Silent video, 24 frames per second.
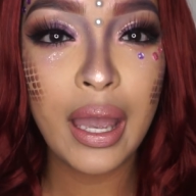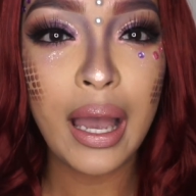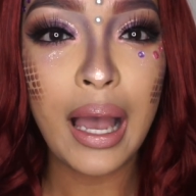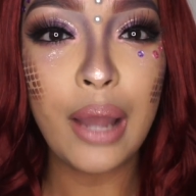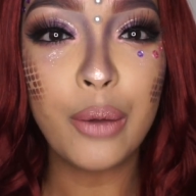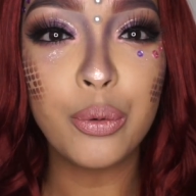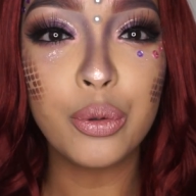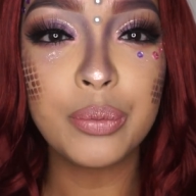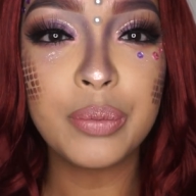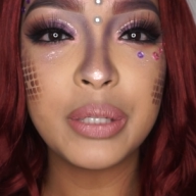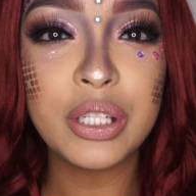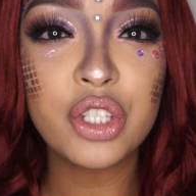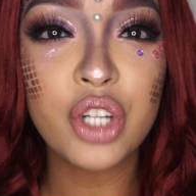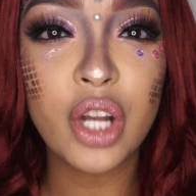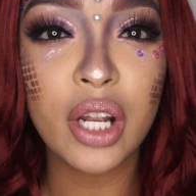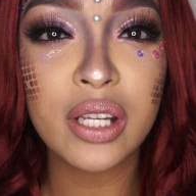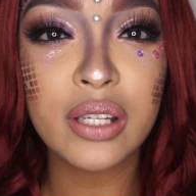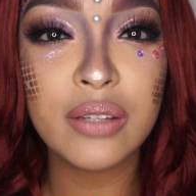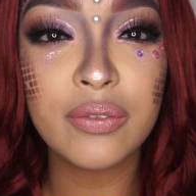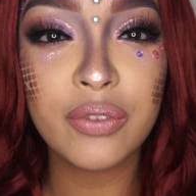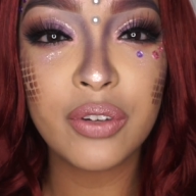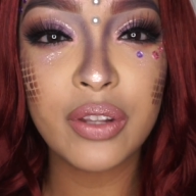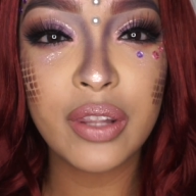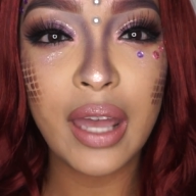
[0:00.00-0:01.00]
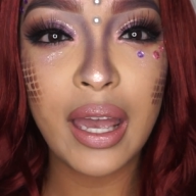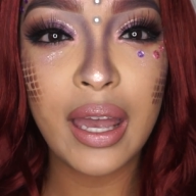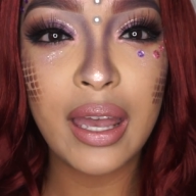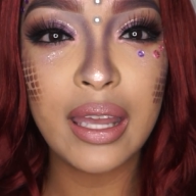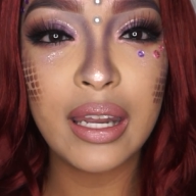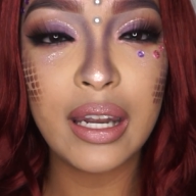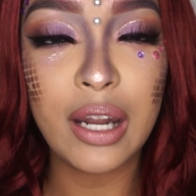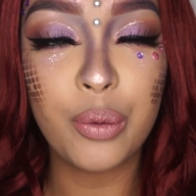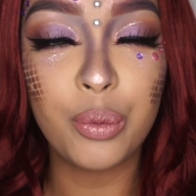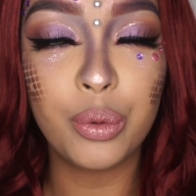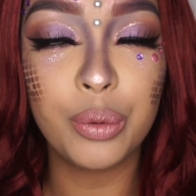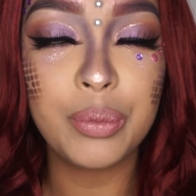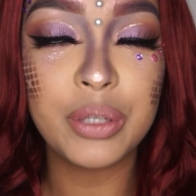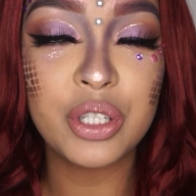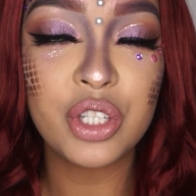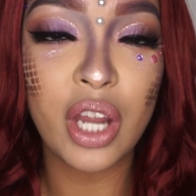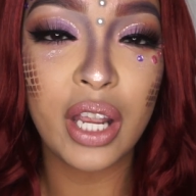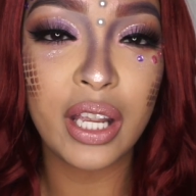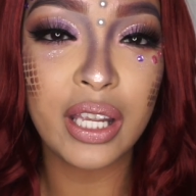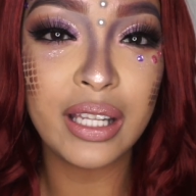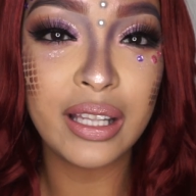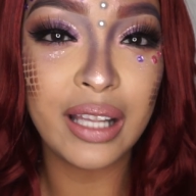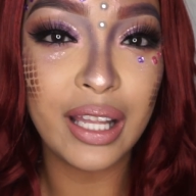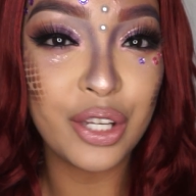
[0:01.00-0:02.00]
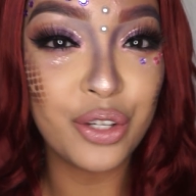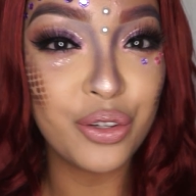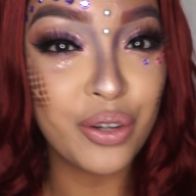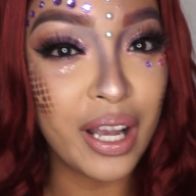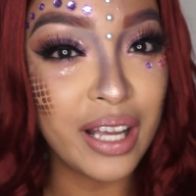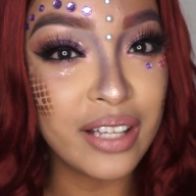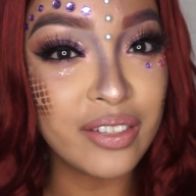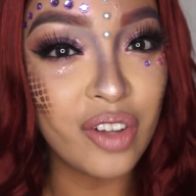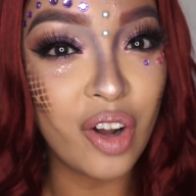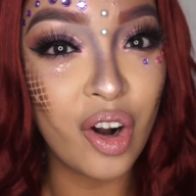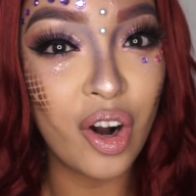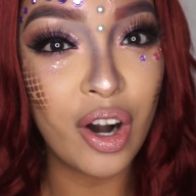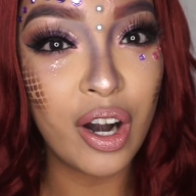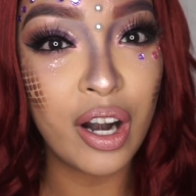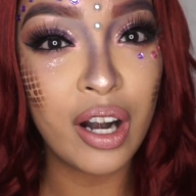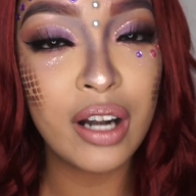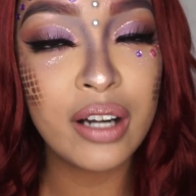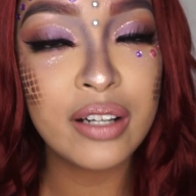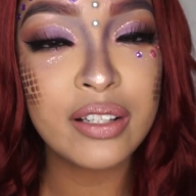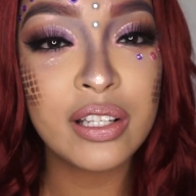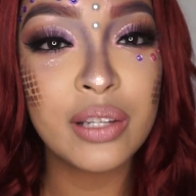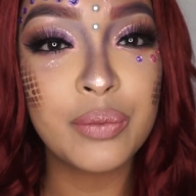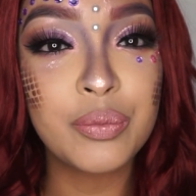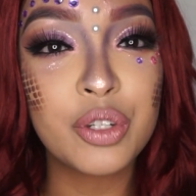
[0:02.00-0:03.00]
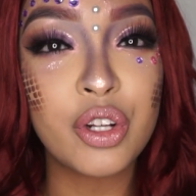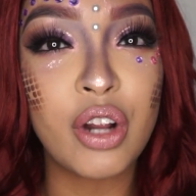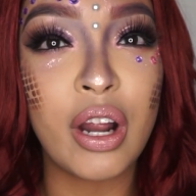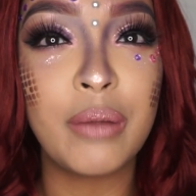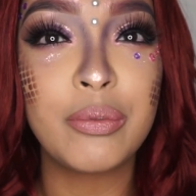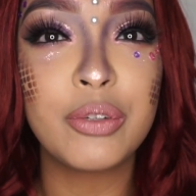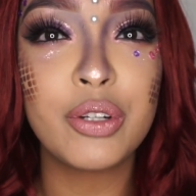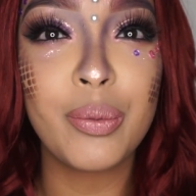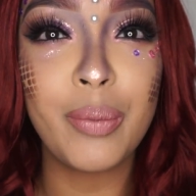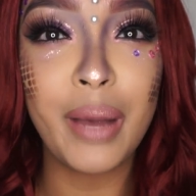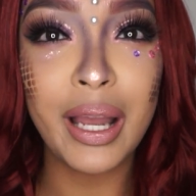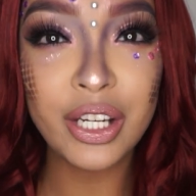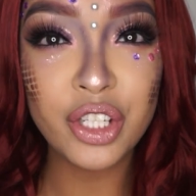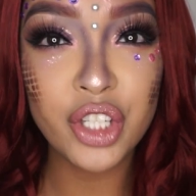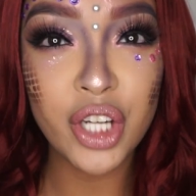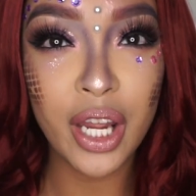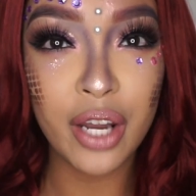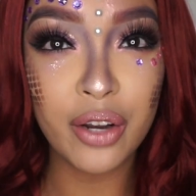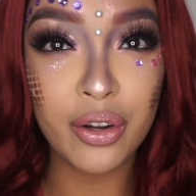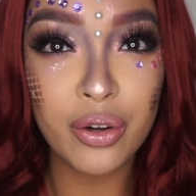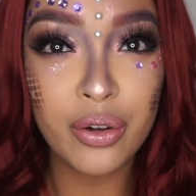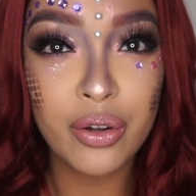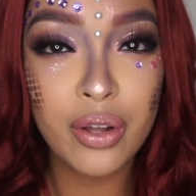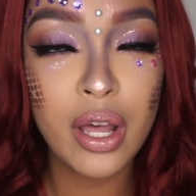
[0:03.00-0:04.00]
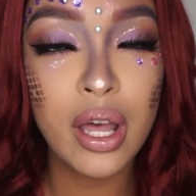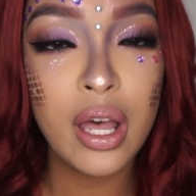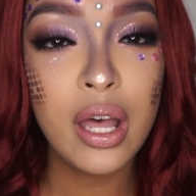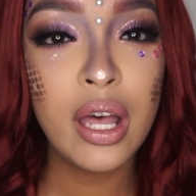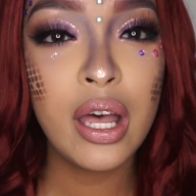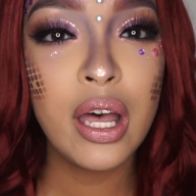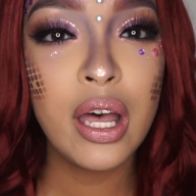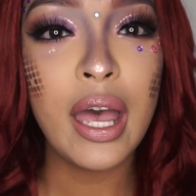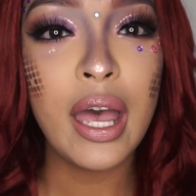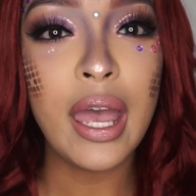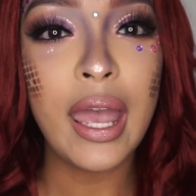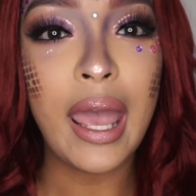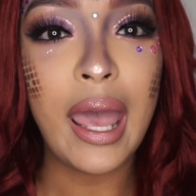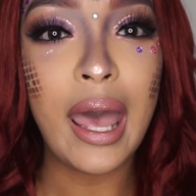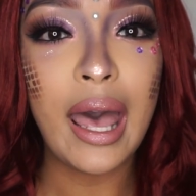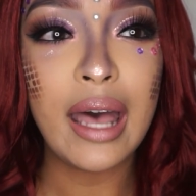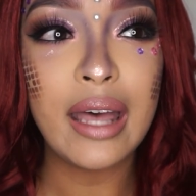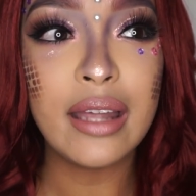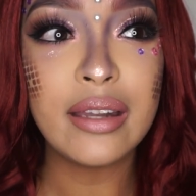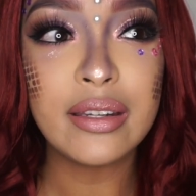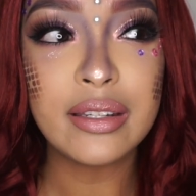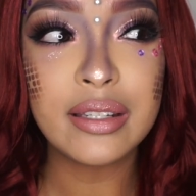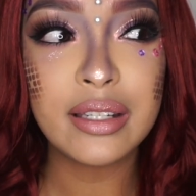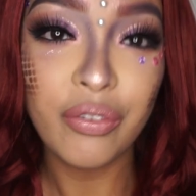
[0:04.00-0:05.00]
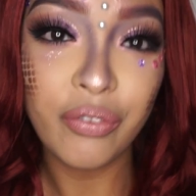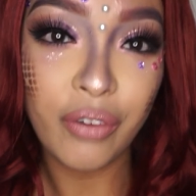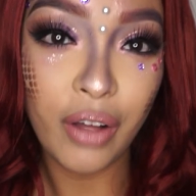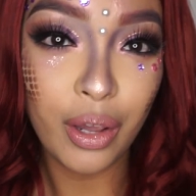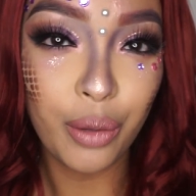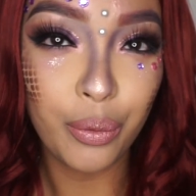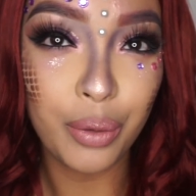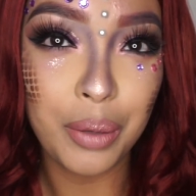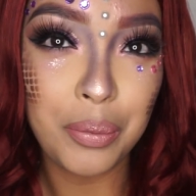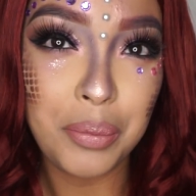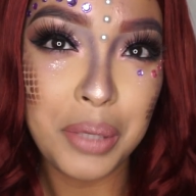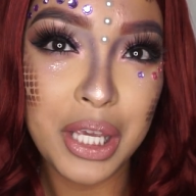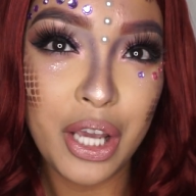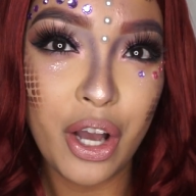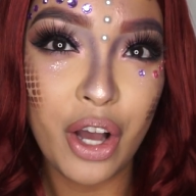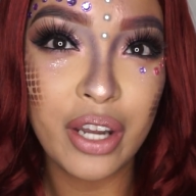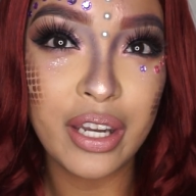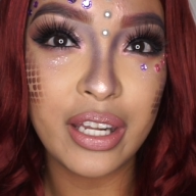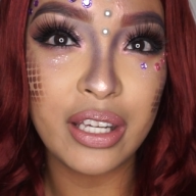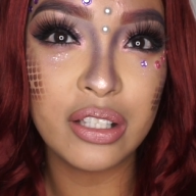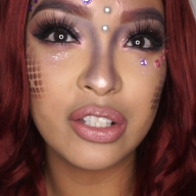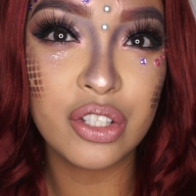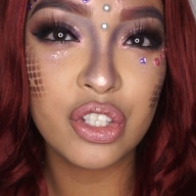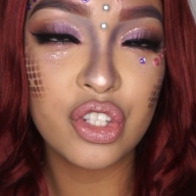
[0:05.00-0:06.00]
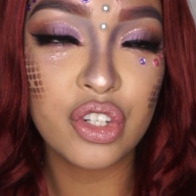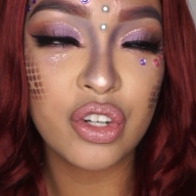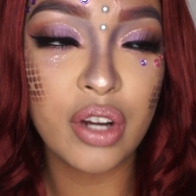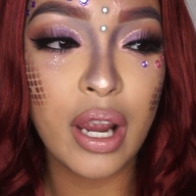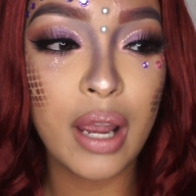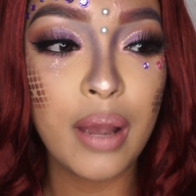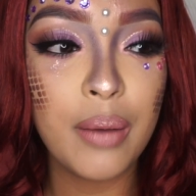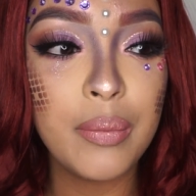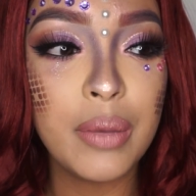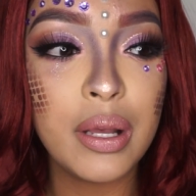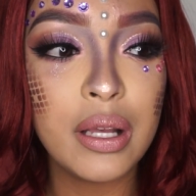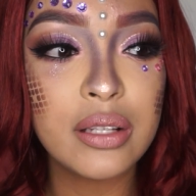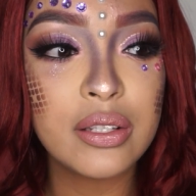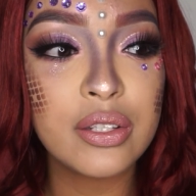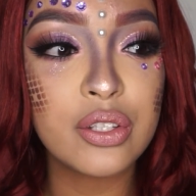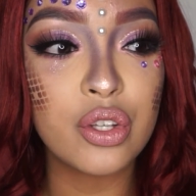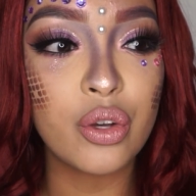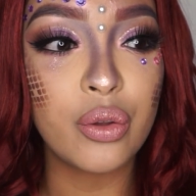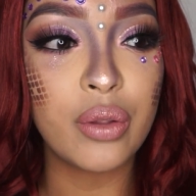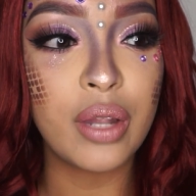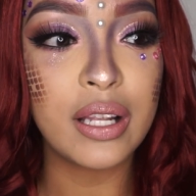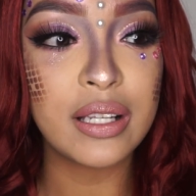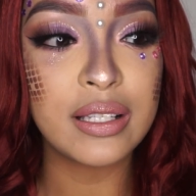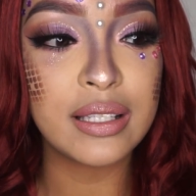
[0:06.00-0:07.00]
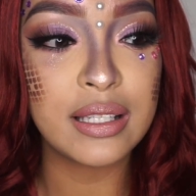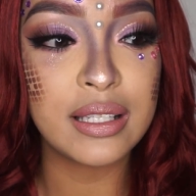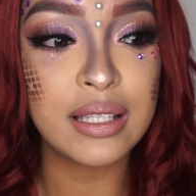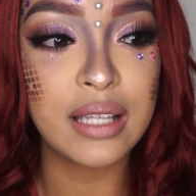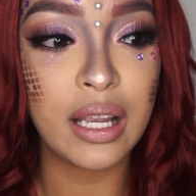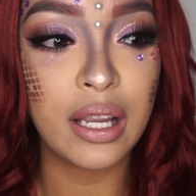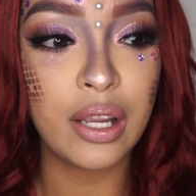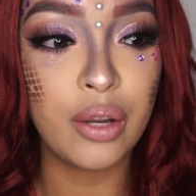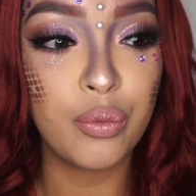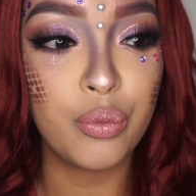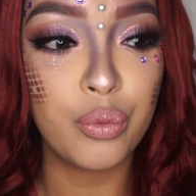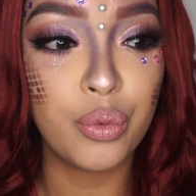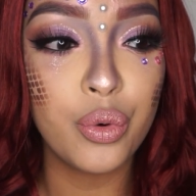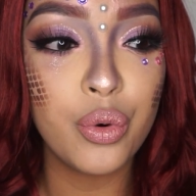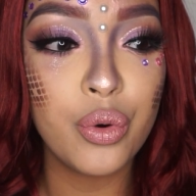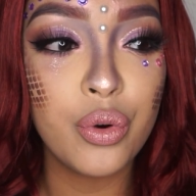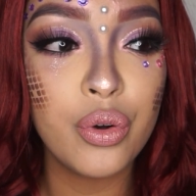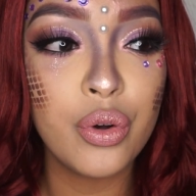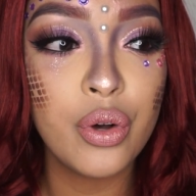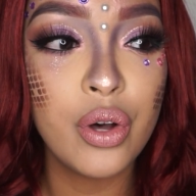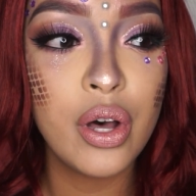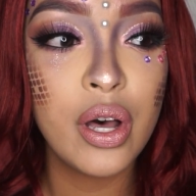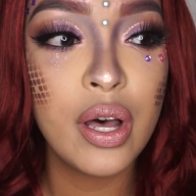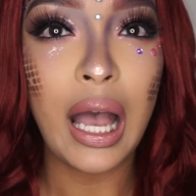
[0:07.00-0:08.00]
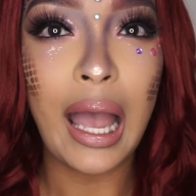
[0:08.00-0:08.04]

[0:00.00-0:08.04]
I will be checking for that, and I will be checking that you guys are subscribed to my channel and following me on Instagram. So that's the second rule.